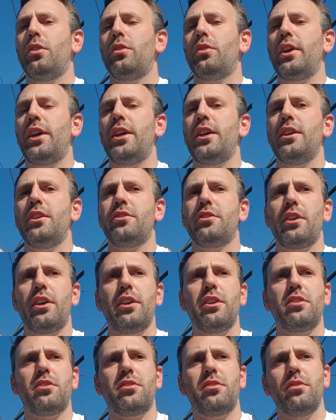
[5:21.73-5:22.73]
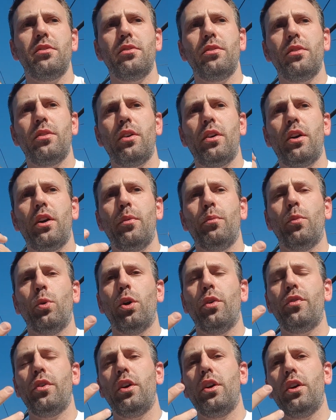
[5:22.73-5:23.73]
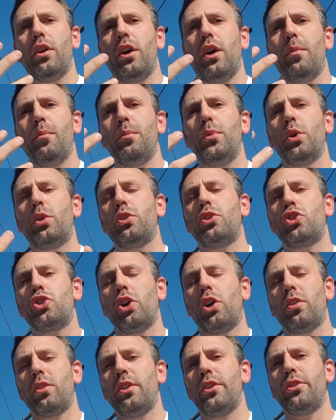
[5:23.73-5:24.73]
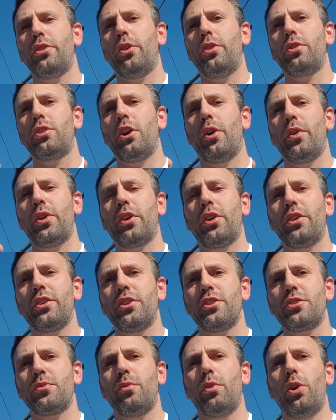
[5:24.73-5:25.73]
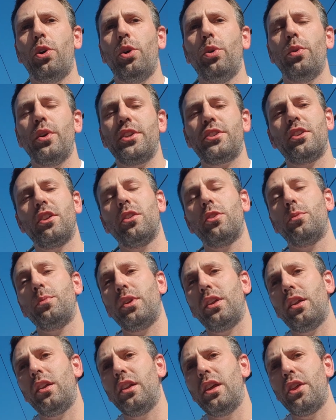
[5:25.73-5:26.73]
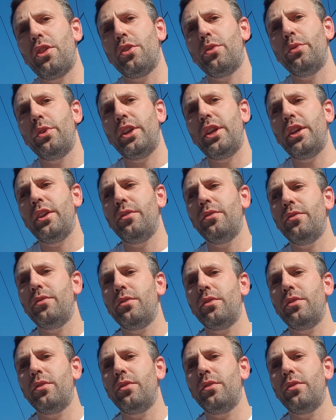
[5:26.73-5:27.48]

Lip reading: There's a more of a milk chocolate note going on as well. It's a little bit leathery.